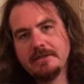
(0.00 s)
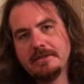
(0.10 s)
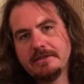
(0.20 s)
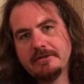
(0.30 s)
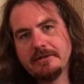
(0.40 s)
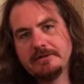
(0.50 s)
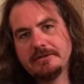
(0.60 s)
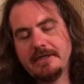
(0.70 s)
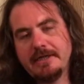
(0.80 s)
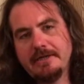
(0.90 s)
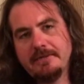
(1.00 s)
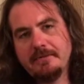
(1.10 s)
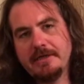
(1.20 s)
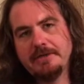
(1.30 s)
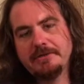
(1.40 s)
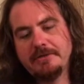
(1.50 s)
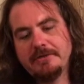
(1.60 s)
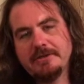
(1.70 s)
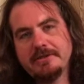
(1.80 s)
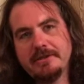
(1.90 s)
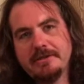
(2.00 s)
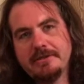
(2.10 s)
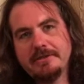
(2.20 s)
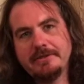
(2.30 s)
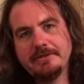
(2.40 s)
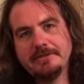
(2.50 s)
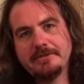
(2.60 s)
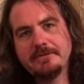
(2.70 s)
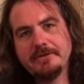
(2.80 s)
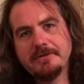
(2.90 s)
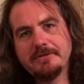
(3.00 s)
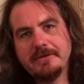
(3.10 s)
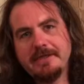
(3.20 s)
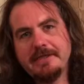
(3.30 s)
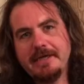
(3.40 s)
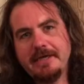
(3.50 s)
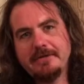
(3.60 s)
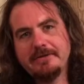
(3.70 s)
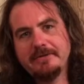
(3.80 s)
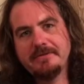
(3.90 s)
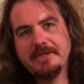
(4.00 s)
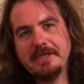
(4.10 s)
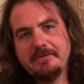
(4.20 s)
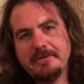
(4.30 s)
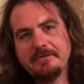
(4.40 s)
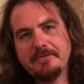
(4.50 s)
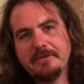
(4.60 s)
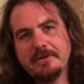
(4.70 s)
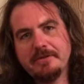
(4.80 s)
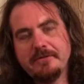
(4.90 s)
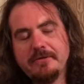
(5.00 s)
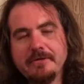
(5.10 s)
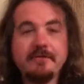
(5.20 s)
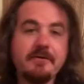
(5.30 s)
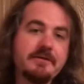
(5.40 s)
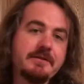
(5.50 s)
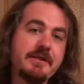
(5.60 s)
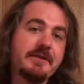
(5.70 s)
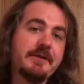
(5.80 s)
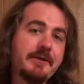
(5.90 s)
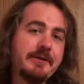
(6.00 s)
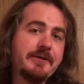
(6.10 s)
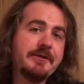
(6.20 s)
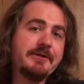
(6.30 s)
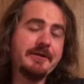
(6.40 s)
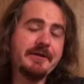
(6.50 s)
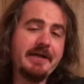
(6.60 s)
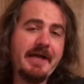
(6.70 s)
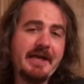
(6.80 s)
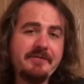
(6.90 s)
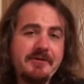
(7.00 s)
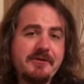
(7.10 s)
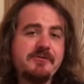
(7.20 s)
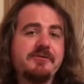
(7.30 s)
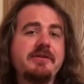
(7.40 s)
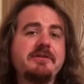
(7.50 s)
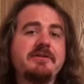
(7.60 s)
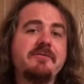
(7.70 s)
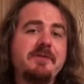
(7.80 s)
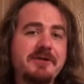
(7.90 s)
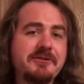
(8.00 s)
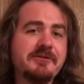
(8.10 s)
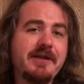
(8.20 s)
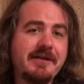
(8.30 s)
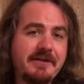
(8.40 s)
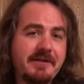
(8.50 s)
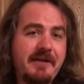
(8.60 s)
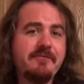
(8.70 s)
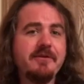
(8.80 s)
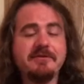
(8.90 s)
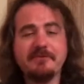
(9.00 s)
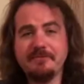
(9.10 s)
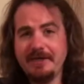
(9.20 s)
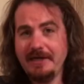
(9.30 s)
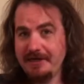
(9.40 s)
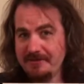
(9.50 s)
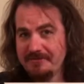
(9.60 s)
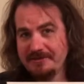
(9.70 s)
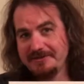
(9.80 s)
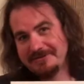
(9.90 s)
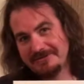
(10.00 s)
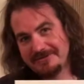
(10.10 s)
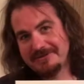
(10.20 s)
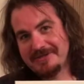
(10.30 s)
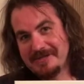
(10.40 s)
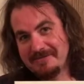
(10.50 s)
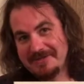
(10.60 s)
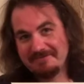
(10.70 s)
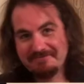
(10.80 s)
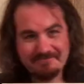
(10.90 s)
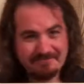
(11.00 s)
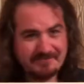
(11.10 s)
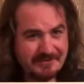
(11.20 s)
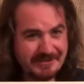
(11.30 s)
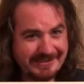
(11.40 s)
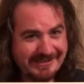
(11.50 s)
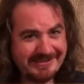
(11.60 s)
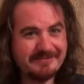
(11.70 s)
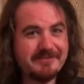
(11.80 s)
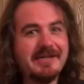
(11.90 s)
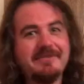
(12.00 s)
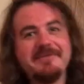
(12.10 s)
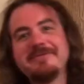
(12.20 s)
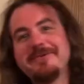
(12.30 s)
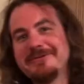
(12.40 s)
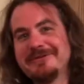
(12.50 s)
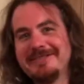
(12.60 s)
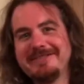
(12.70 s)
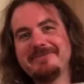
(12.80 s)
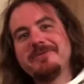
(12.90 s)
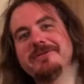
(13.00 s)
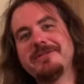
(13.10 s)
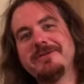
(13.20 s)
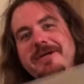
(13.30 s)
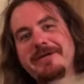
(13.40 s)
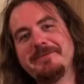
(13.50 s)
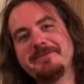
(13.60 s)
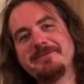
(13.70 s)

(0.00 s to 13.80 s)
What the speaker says: Of course, Punisher, just a real gritty character to begin with. Really cool. Of course, they're going to have the new season of Punisher out on Netflix from what I hear pretty soon. So that'd be pretty awesome. Love the first season. Really great.